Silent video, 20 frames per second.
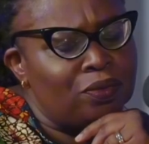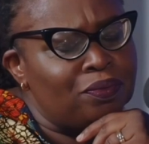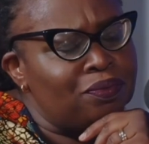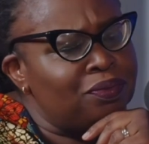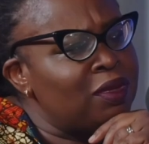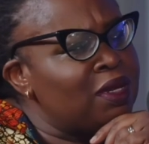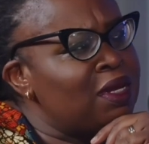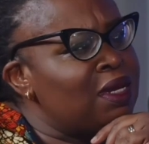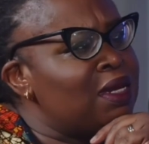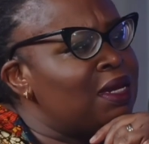
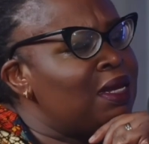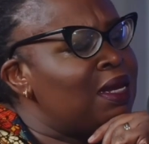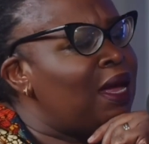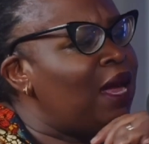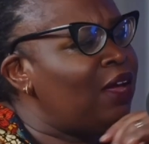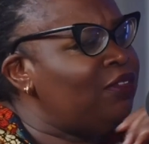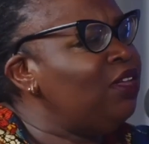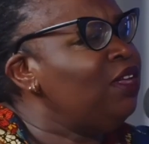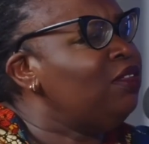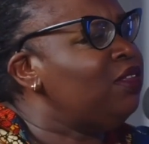Sure. So
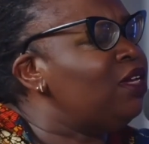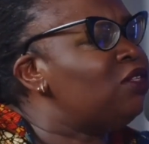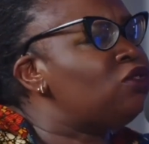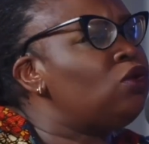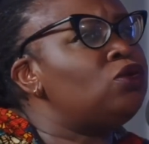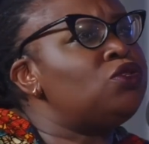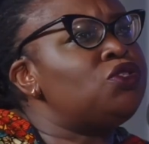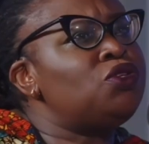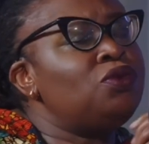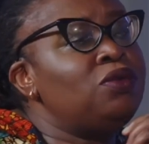I think
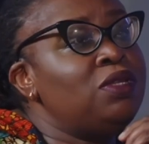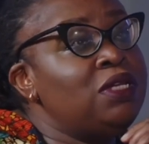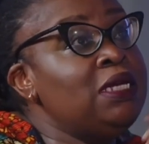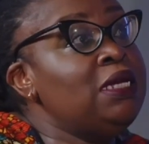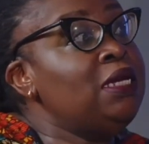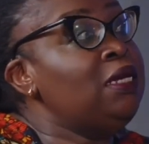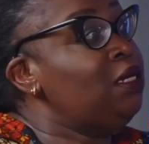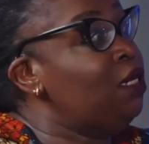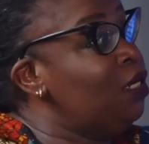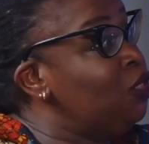there's also,
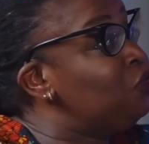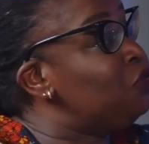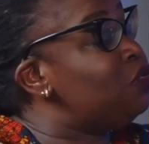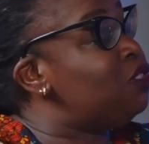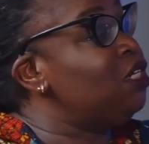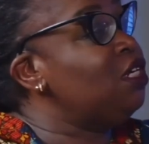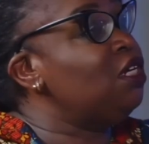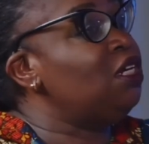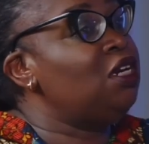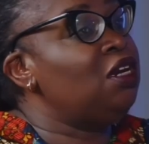
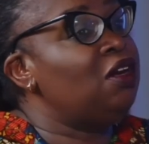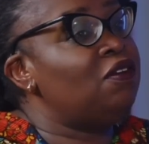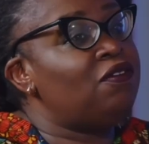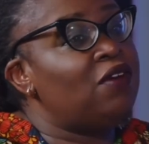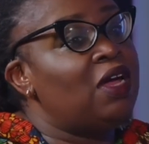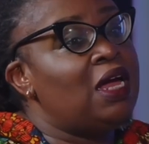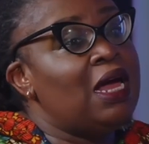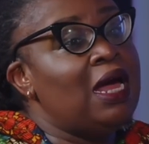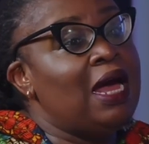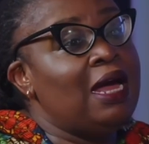interestingly
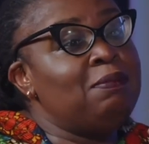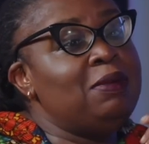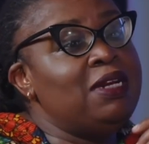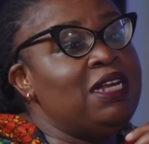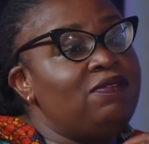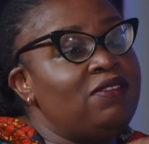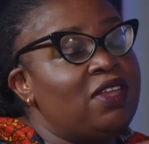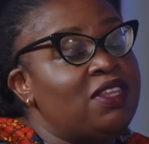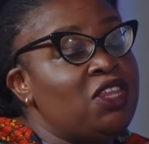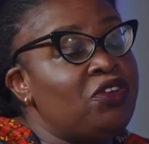enough, I
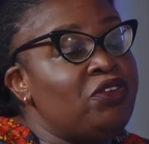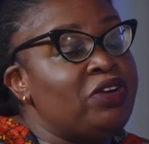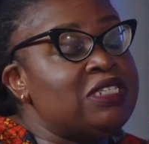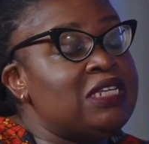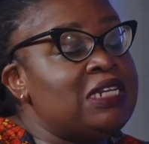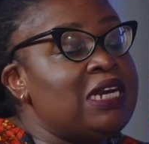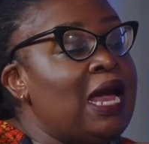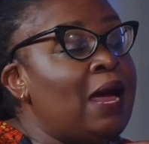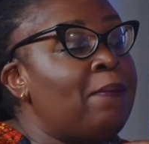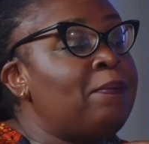believe that
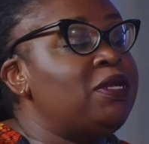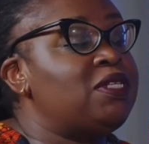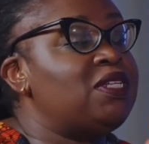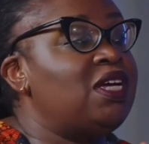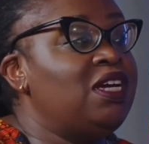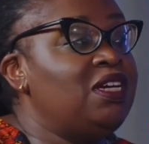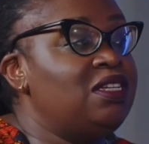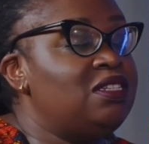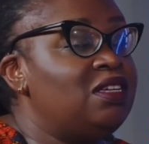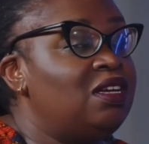there is an
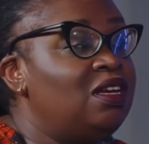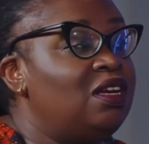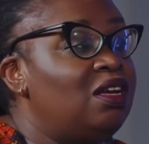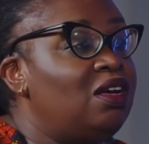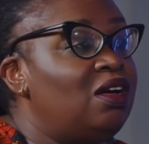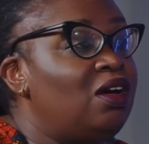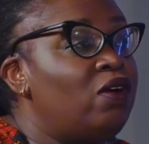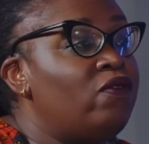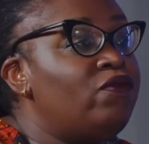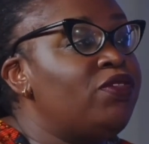appetite
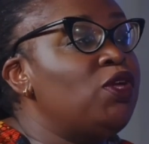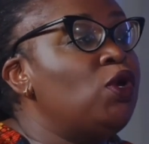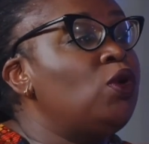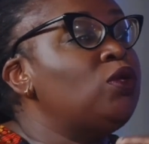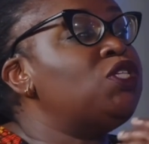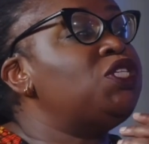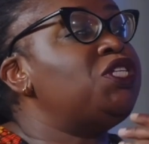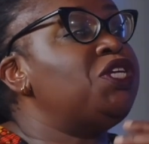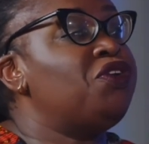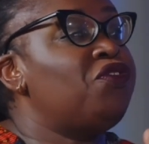of
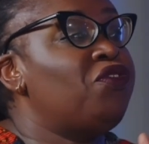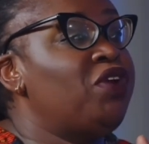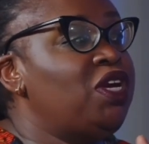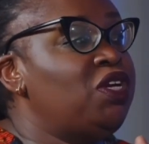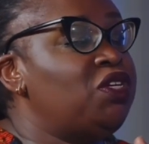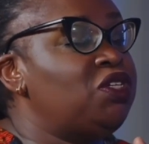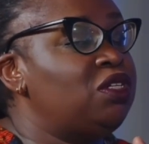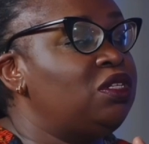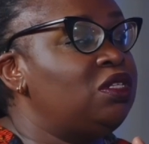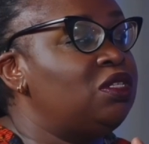the older
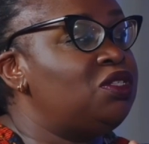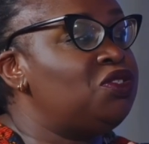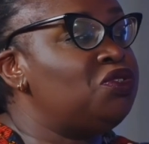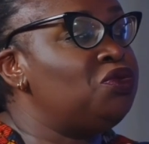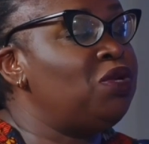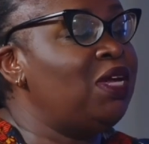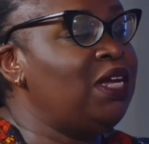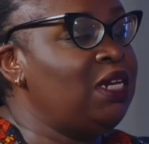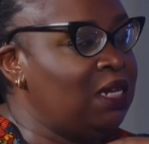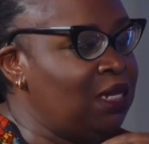
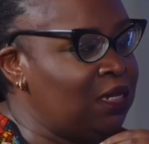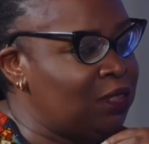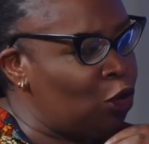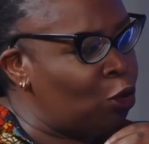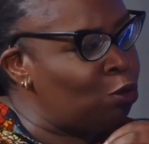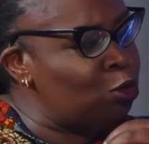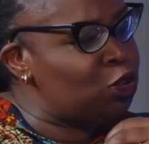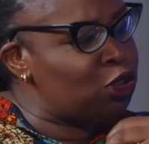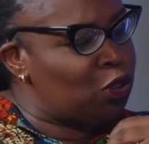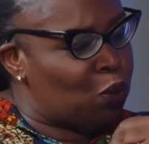generation and
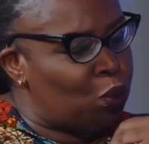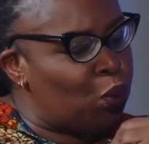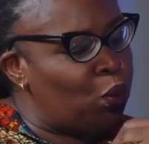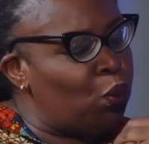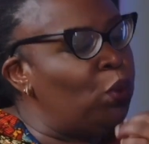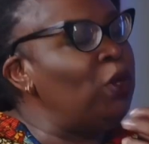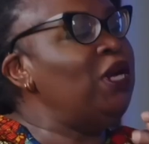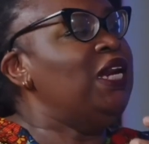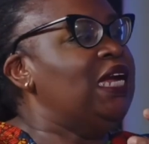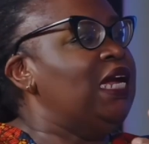it's almost a
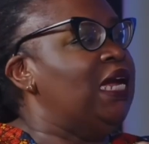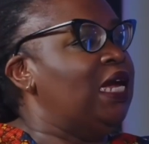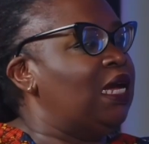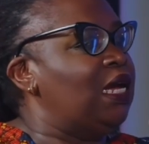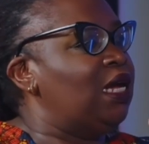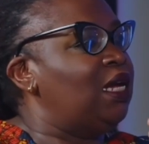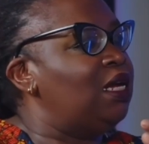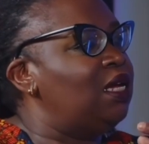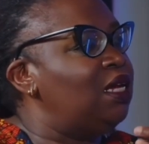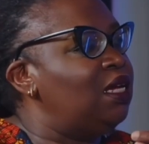
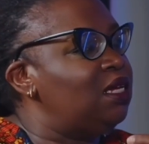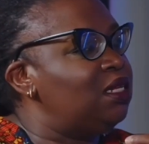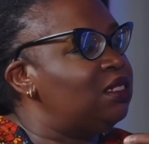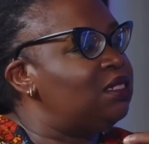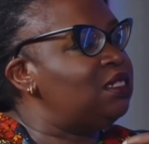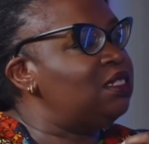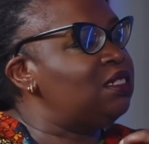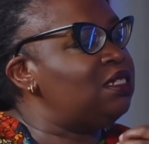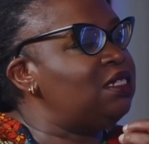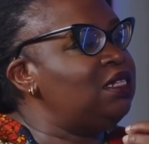willing
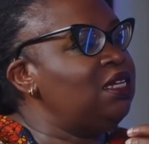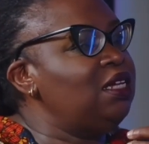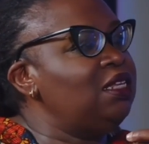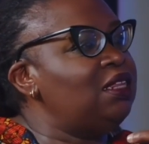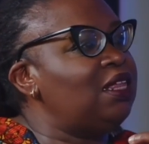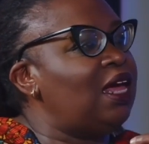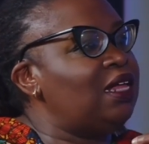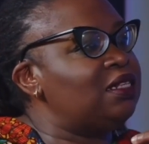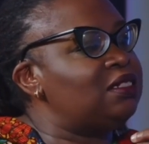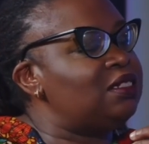to
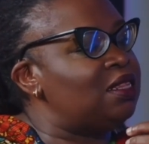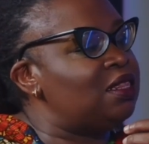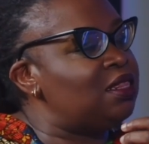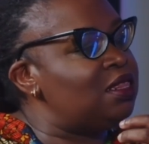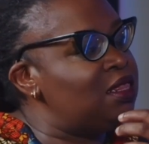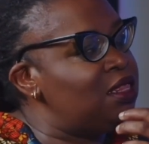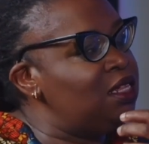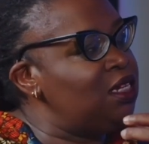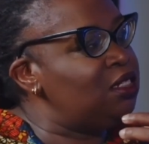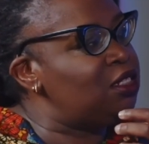see that
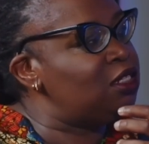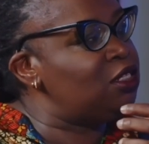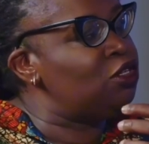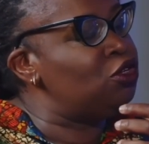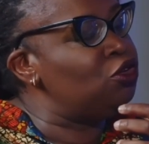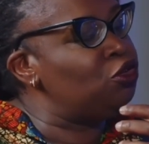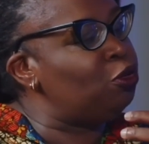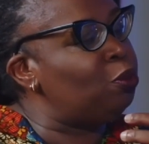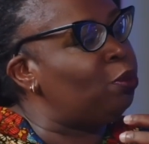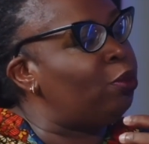
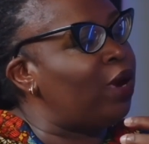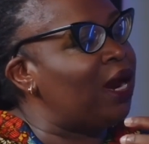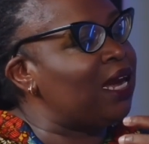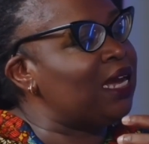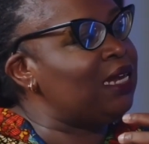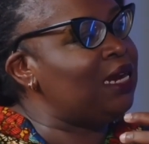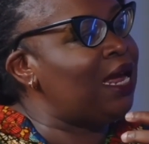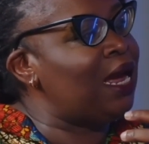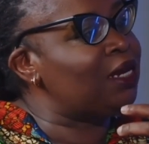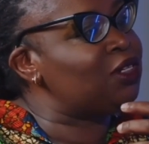this youth
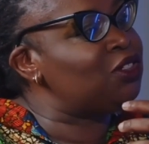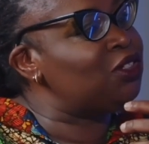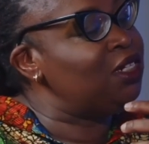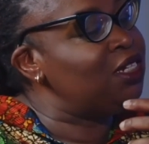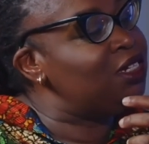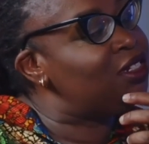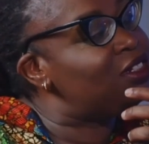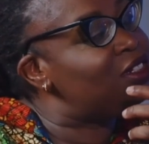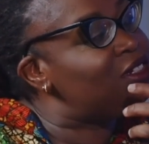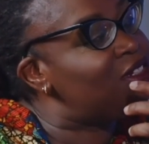bracket
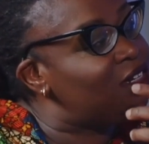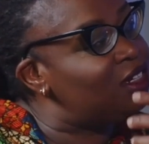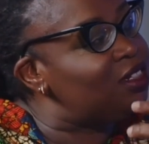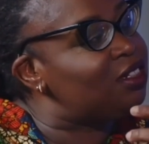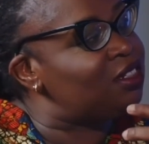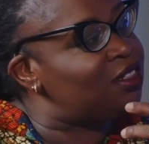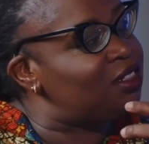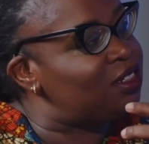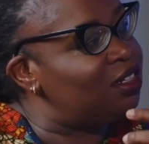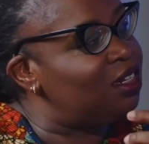actually
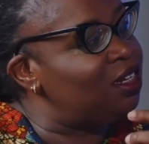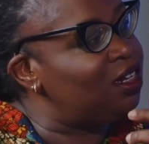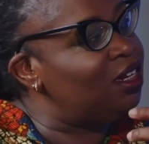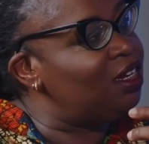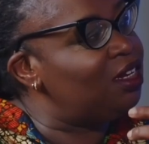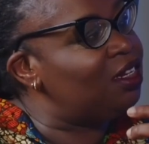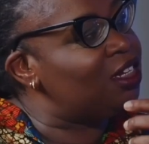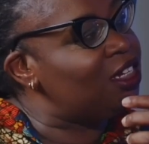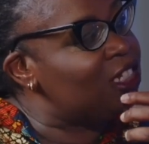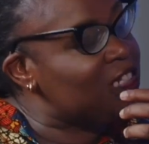does